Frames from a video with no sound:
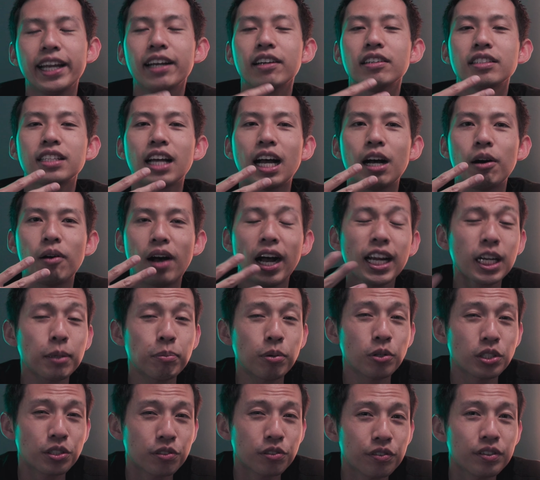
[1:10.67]
here's how I
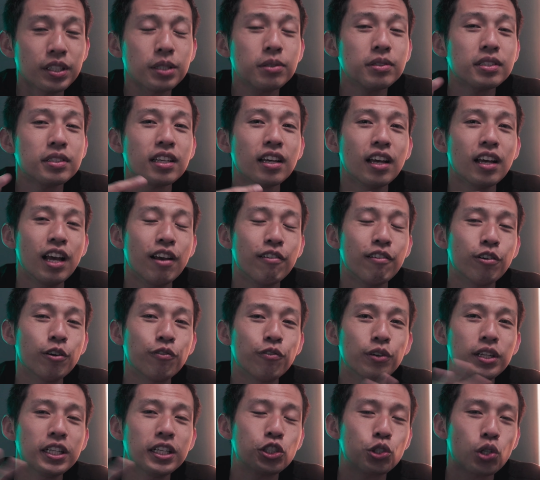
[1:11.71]
approach reviews. Feel
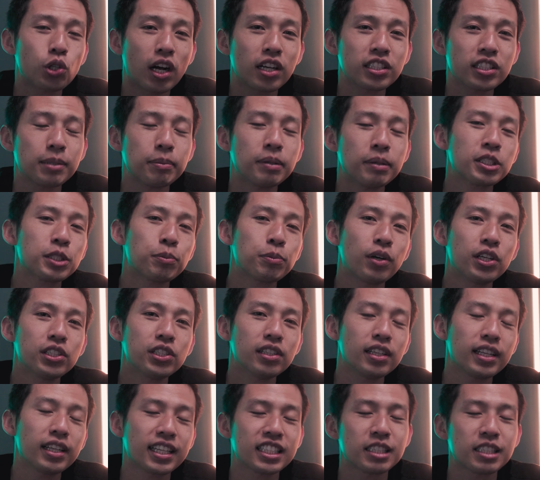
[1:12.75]
free to draw some
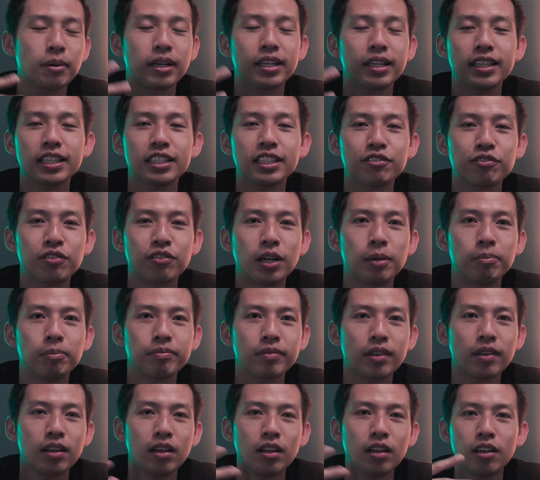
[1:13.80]
inspiration and get some ideas from
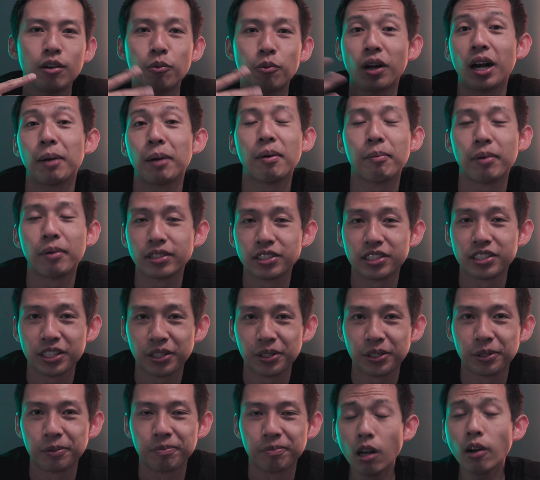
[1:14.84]
what I'm about to
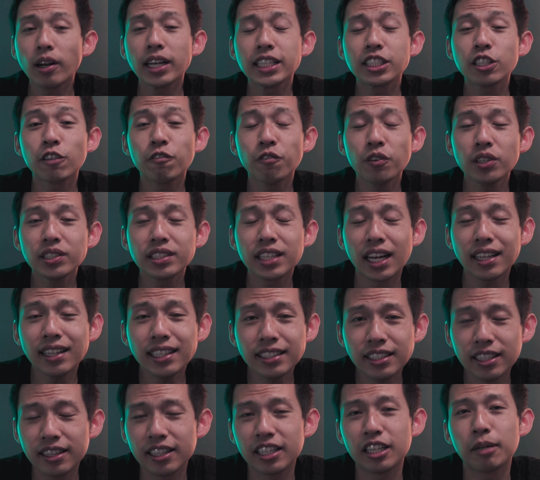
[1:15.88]
tell you. Okay, so first I
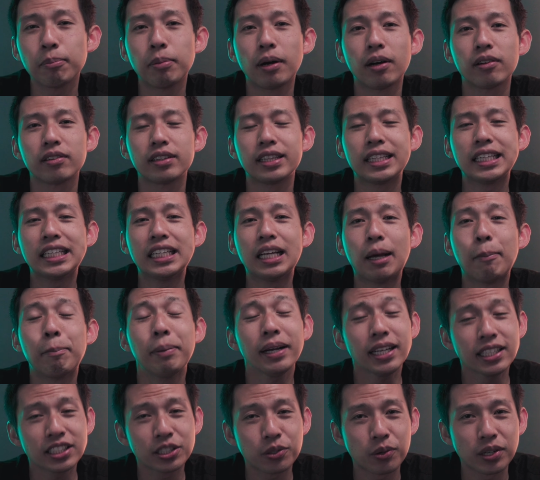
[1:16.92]
like to think about the
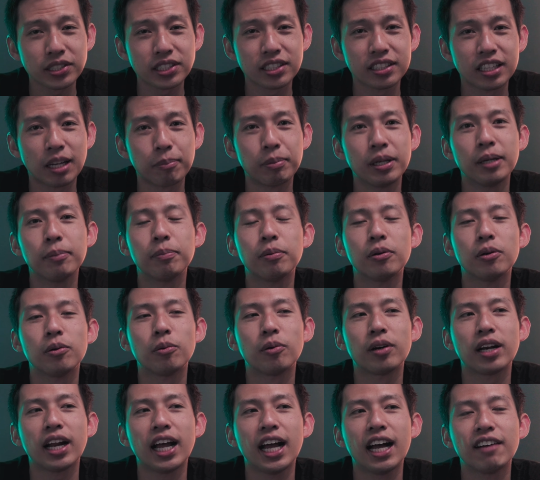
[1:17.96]
biggest question that people
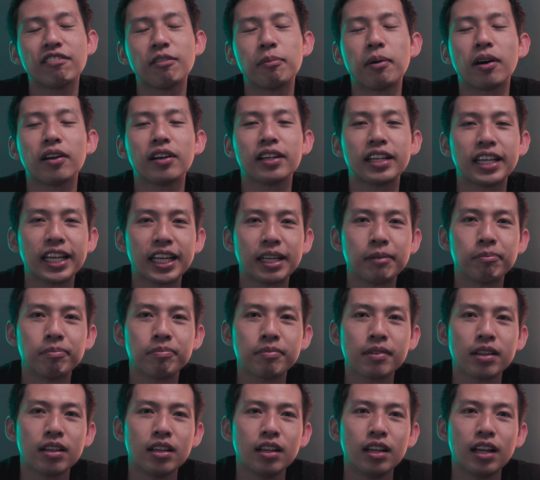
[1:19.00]
would have about a game
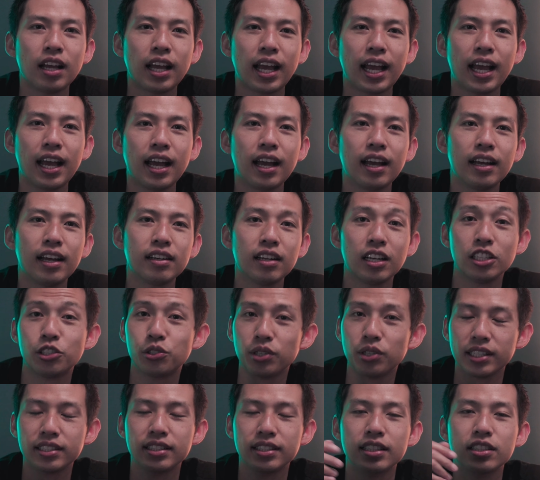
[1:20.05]
and
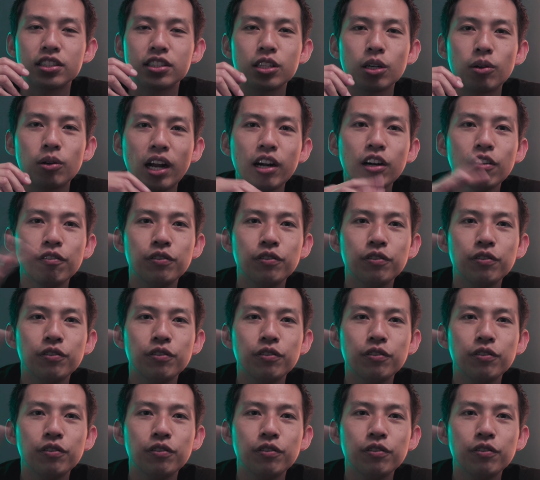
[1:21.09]
address it. So our